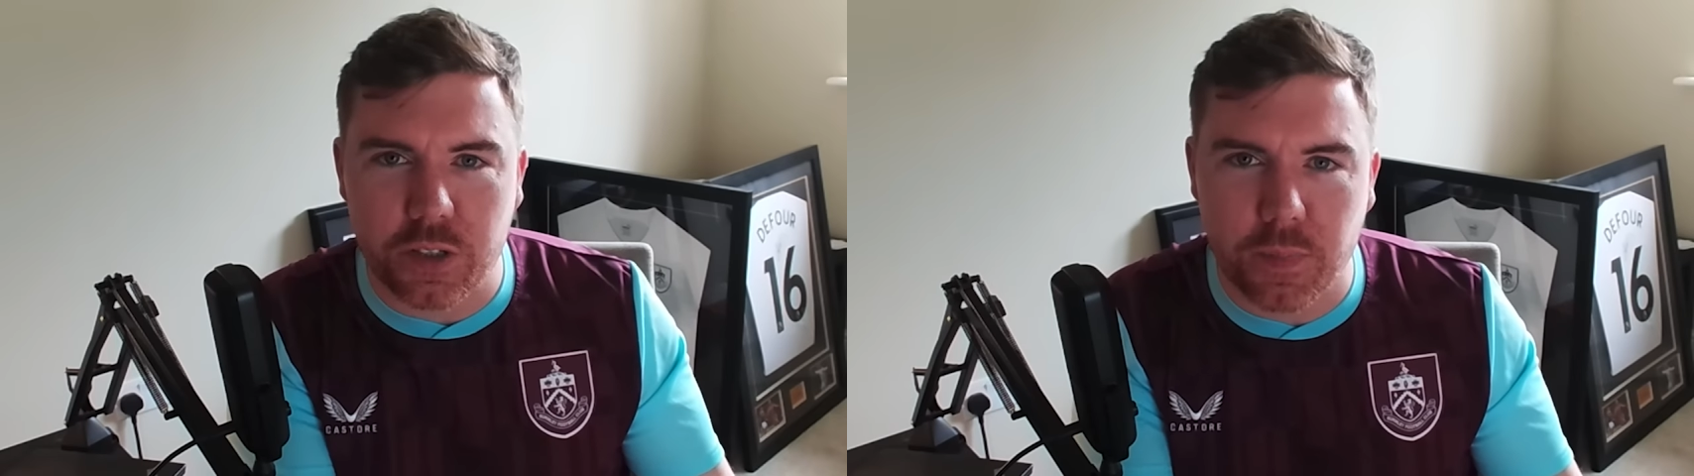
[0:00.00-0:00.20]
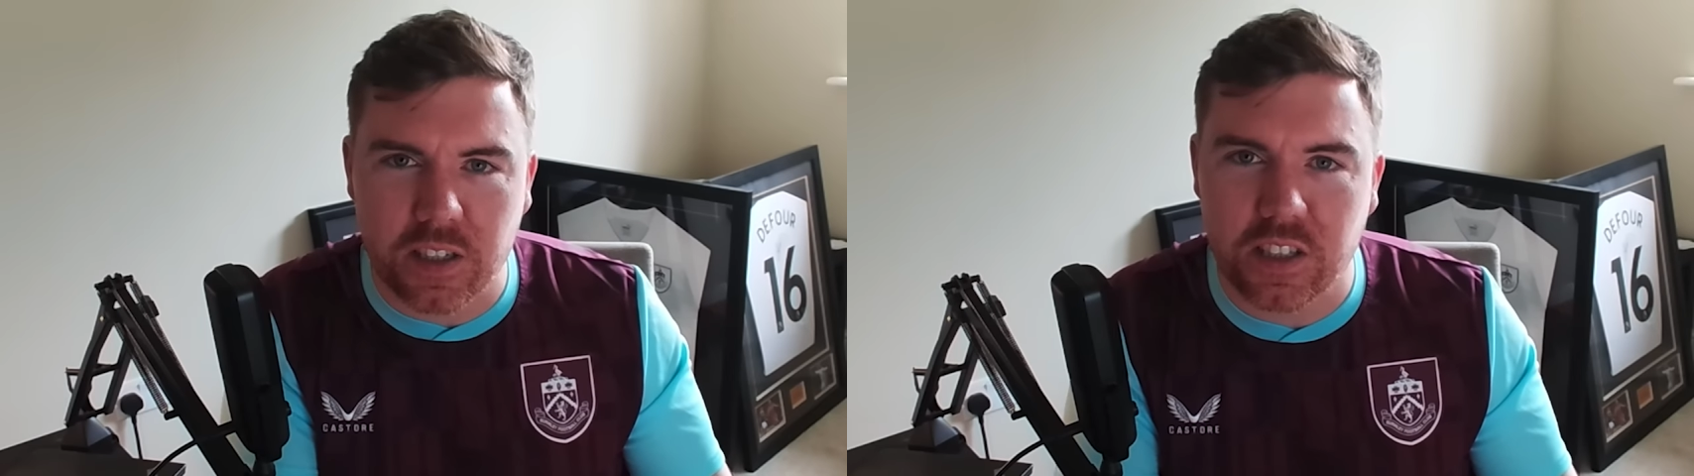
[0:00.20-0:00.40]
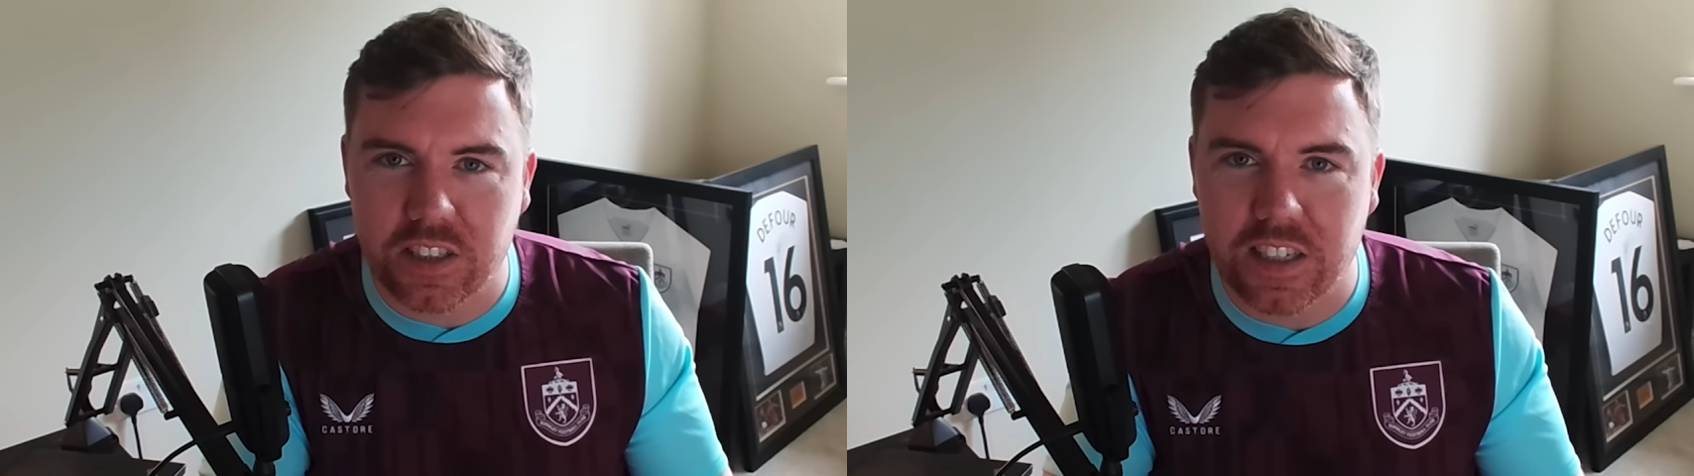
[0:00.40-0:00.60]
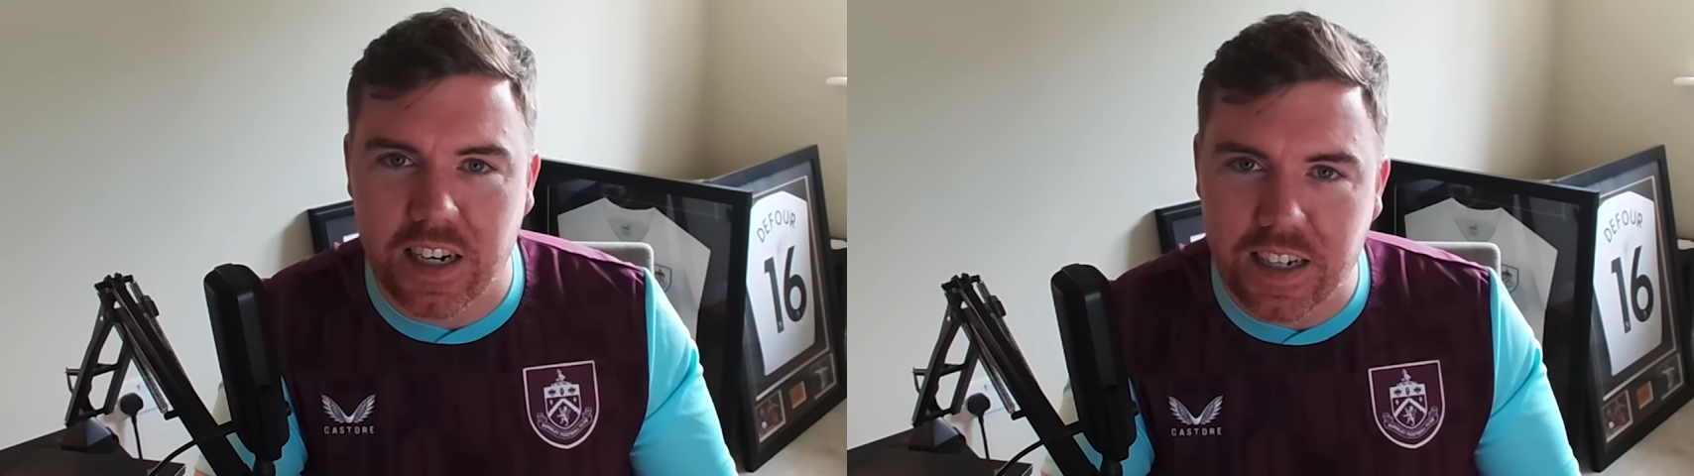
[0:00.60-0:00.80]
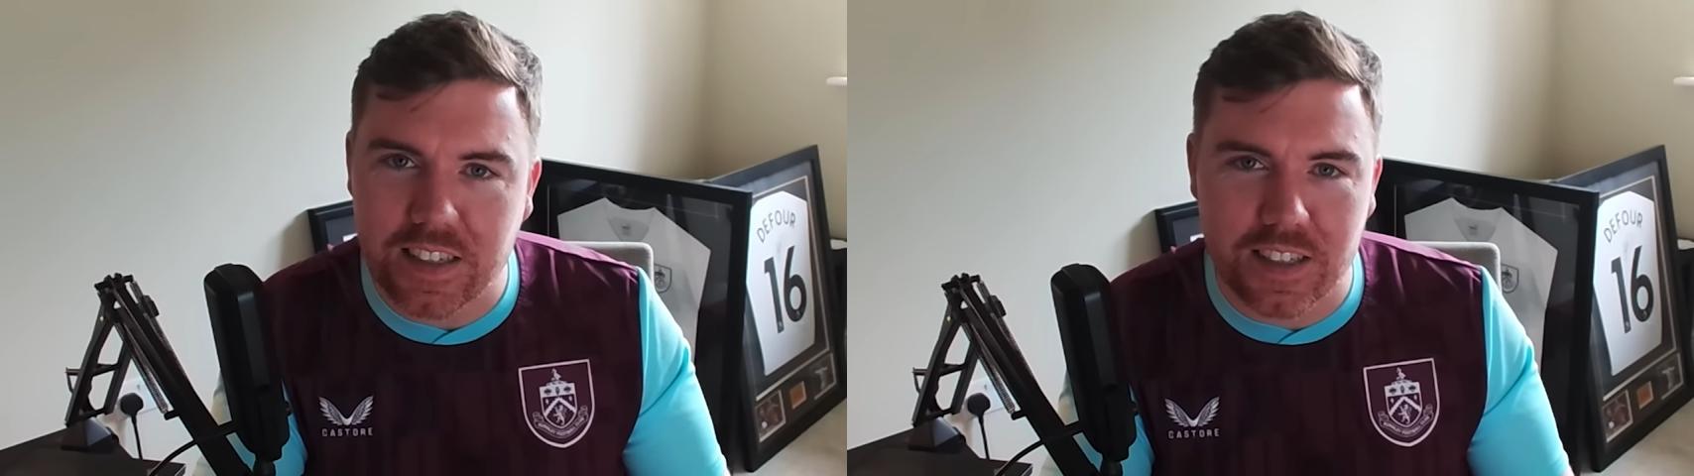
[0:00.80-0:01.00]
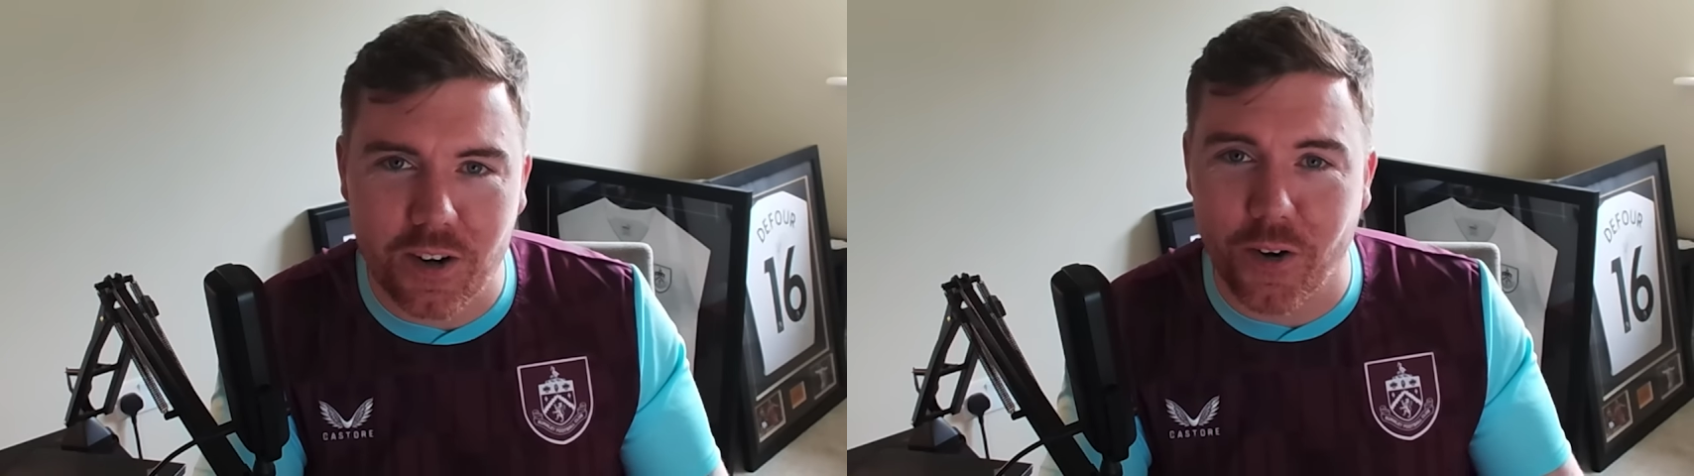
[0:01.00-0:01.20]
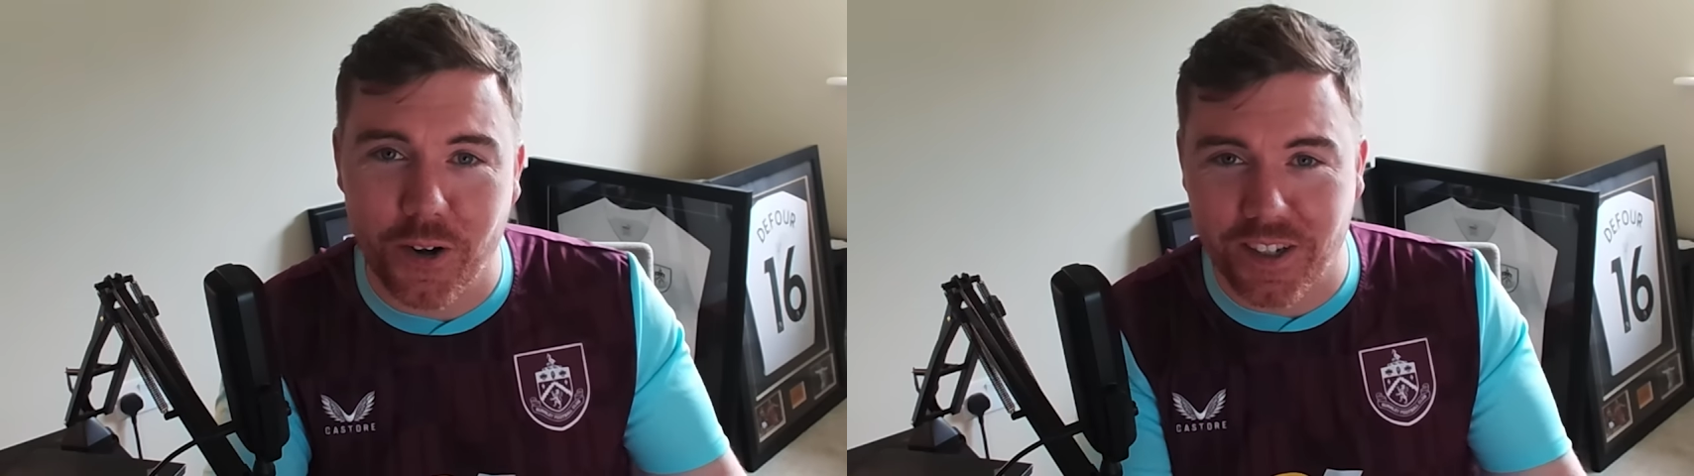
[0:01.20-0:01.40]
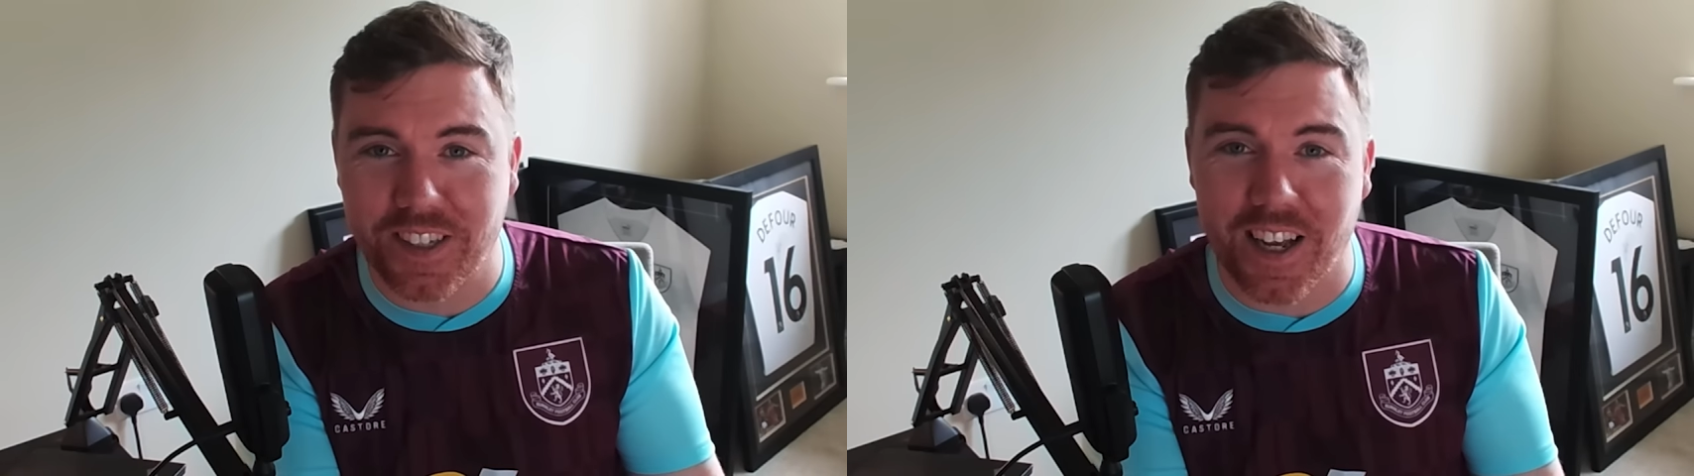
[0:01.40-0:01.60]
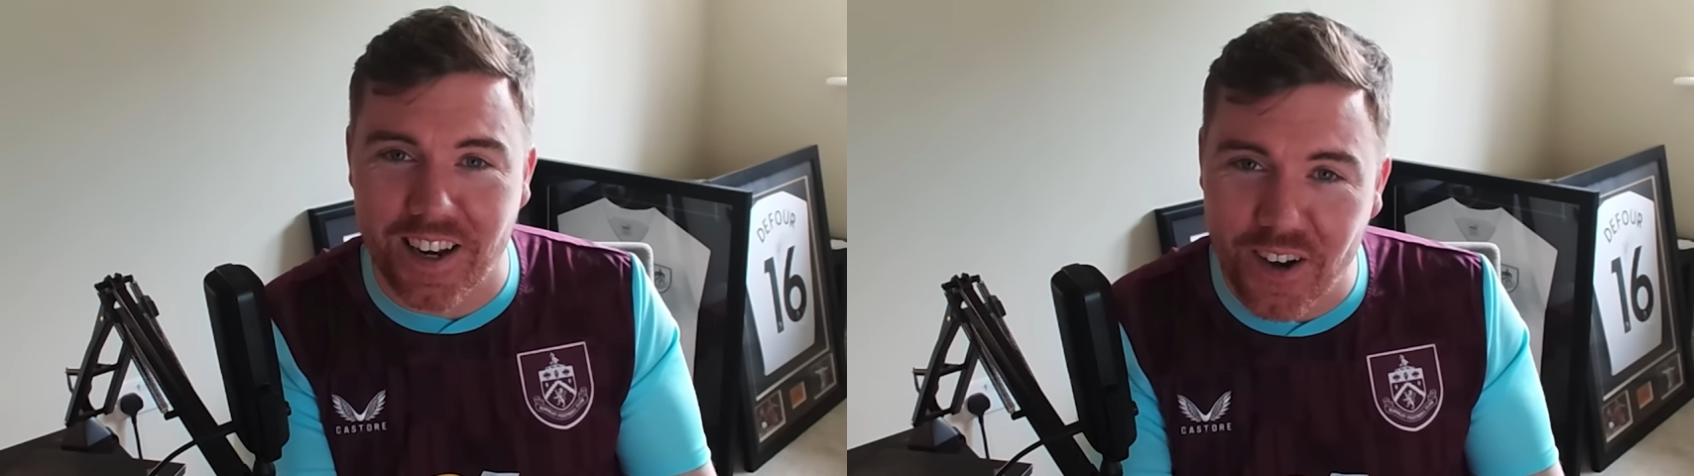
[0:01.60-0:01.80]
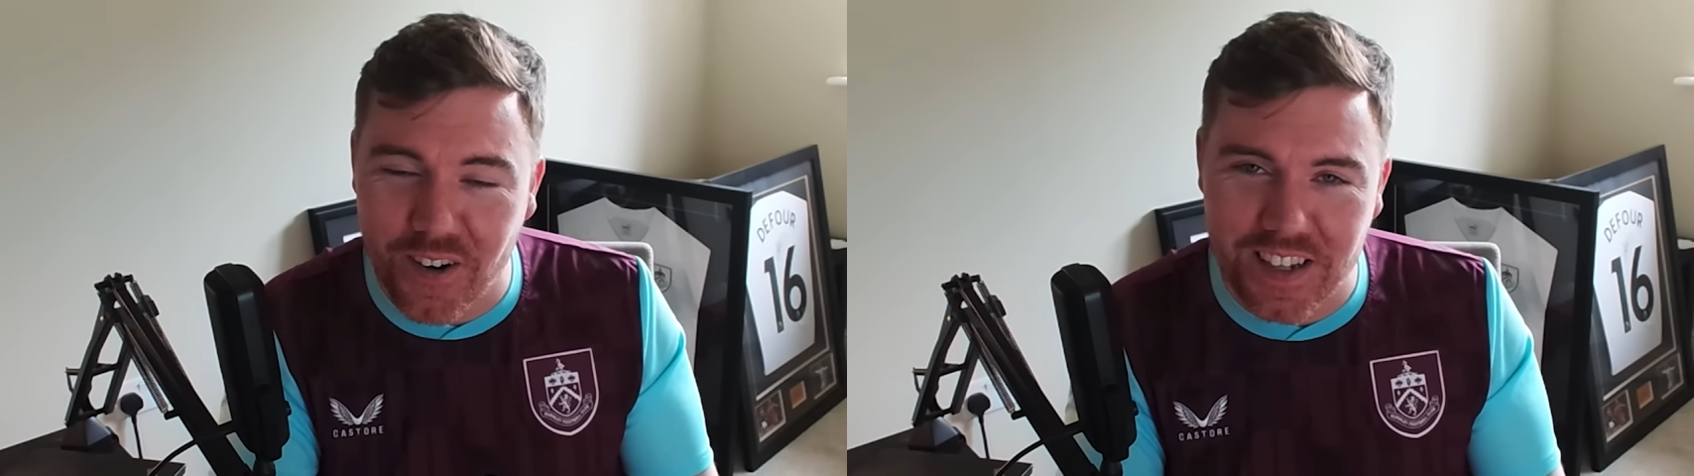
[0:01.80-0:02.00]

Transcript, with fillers: It's Manchester United. He's not going to say no,